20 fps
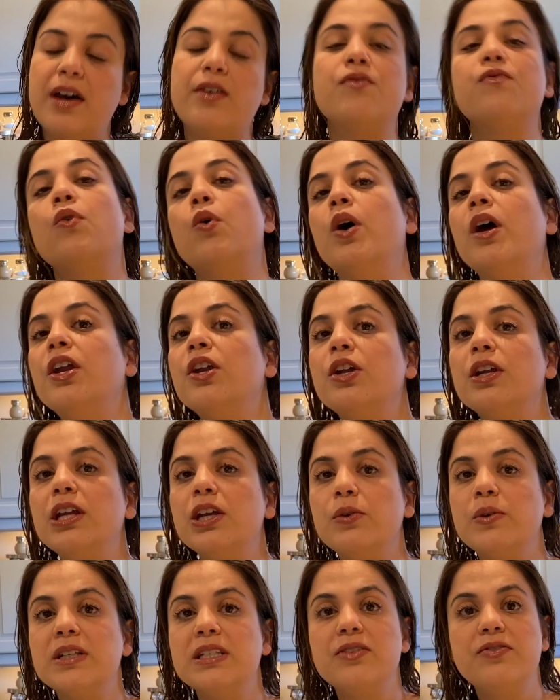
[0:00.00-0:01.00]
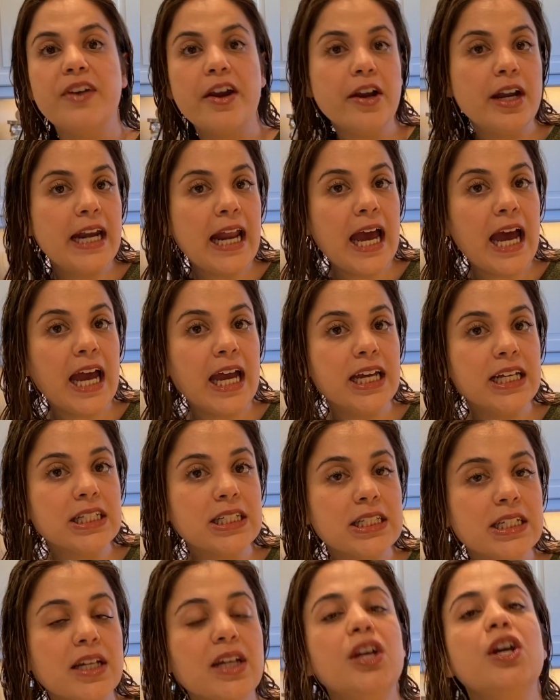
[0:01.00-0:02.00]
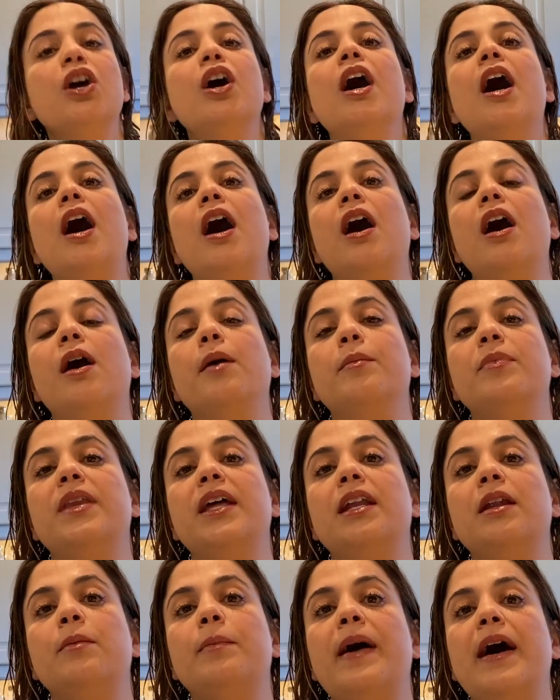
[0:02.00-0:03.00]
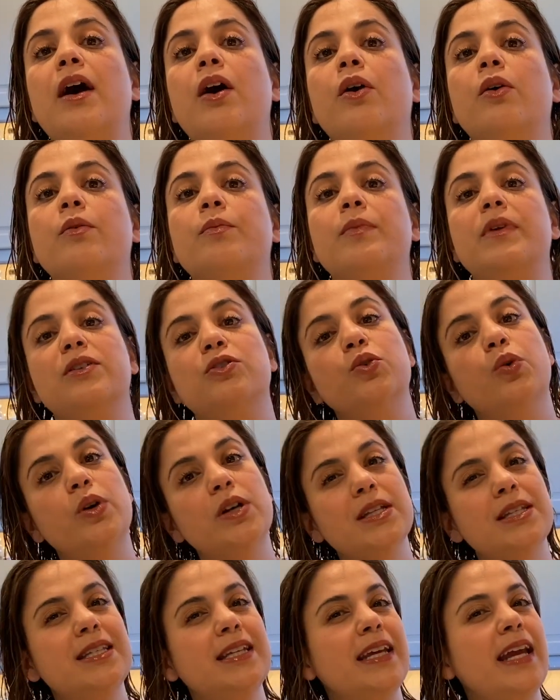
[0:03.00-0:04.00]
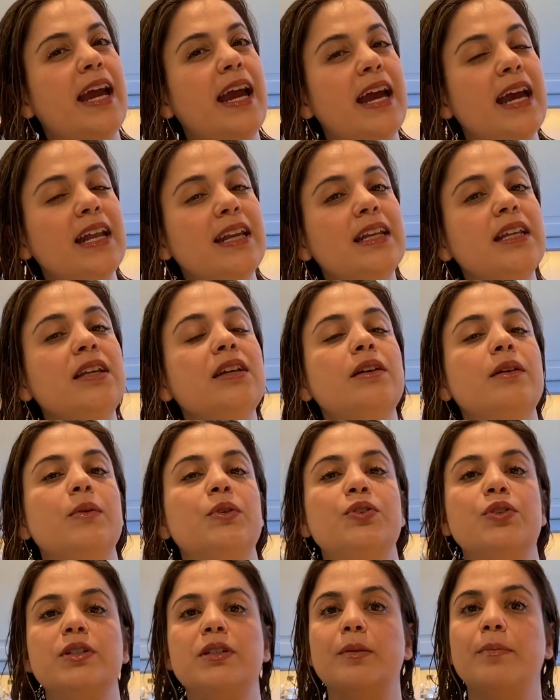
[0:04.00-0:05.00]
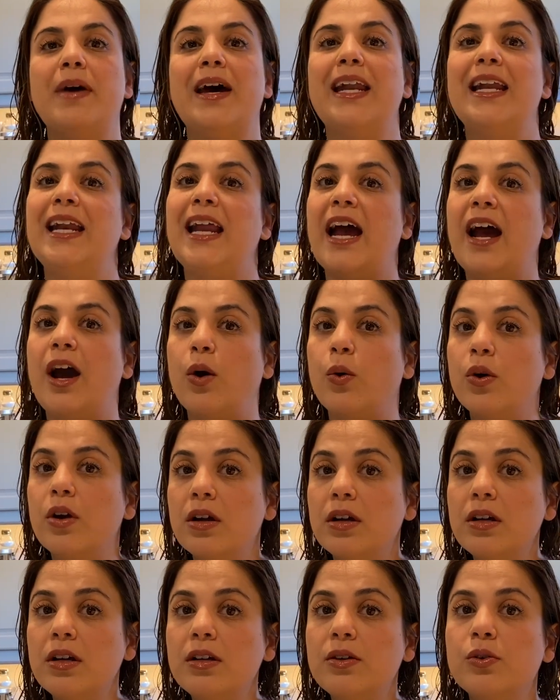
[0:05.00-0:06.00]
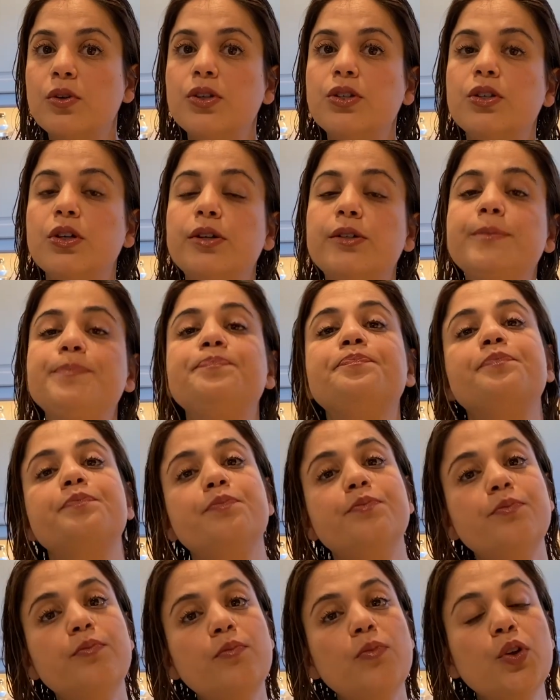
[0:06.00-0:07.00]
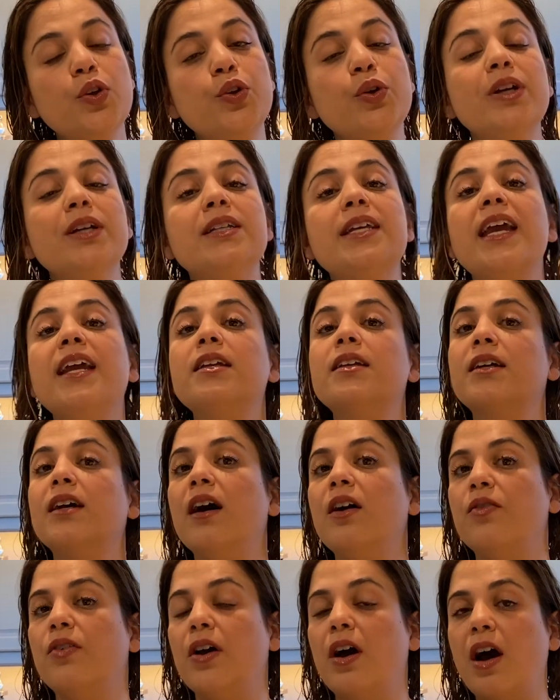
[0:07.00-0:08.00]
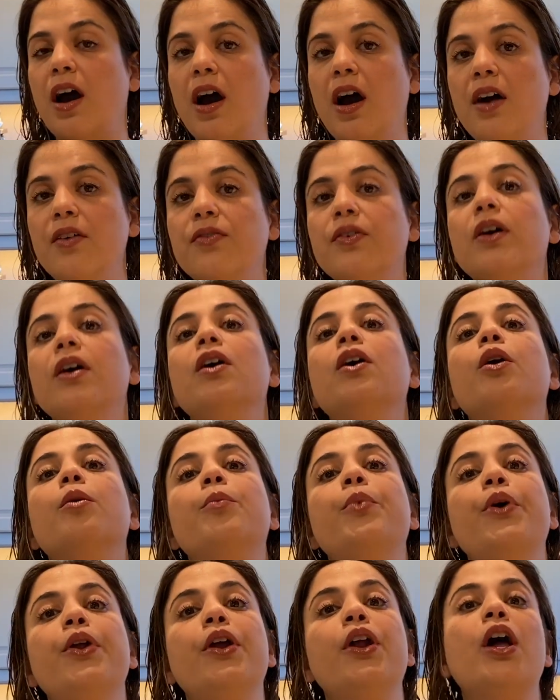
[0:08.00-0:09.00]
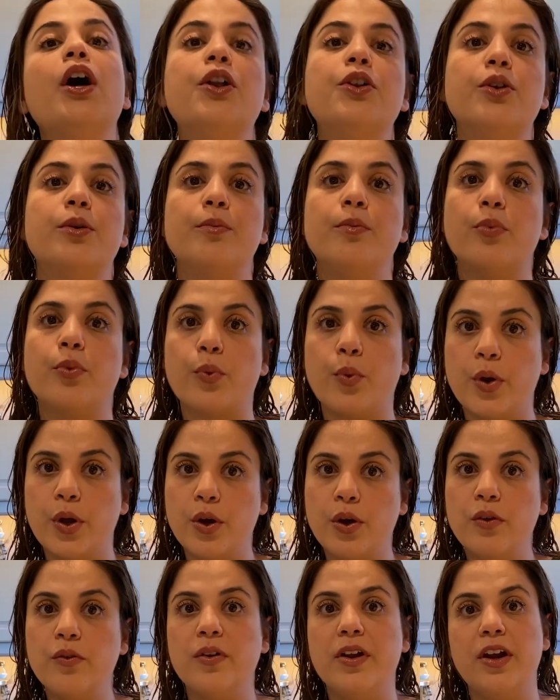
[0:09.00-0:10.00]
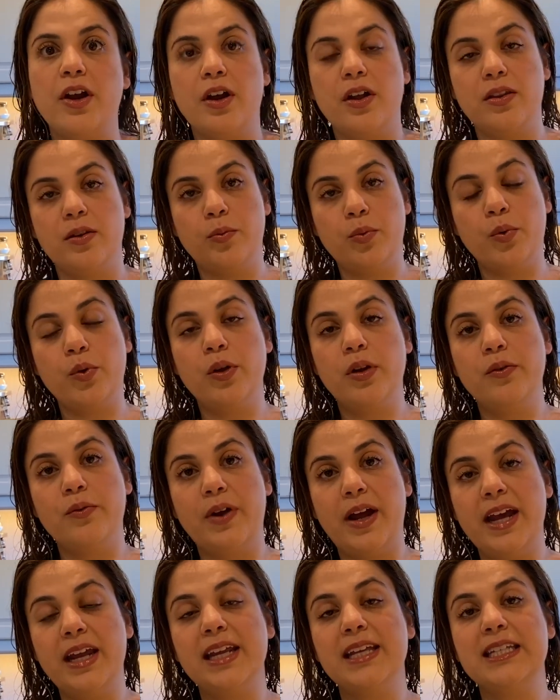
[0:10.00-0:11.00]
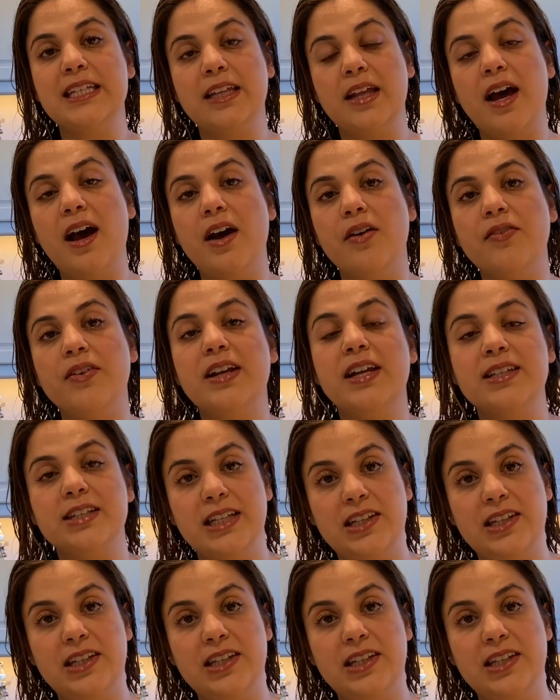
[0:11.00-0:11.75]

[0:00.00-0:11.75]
at 400 degrees Fahrenheit, then towards the end, which is about an hour or so, You can take the cover off, put it under broil, right on the broil, right? And then the oven is